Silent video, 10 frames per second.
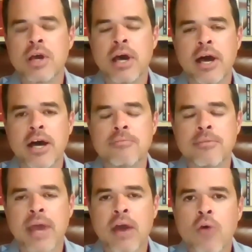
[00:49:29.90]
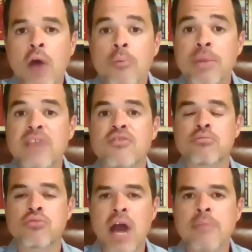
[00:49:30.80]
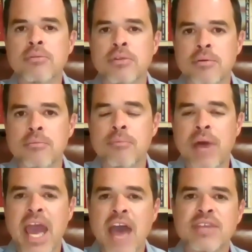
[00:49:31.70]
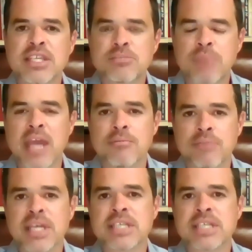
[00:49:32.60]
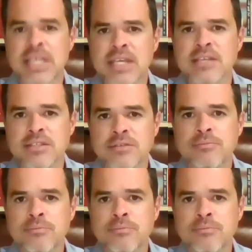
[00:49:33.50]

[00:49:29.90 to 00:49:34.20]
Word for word: um, how how big of a problem by having this ban in place is.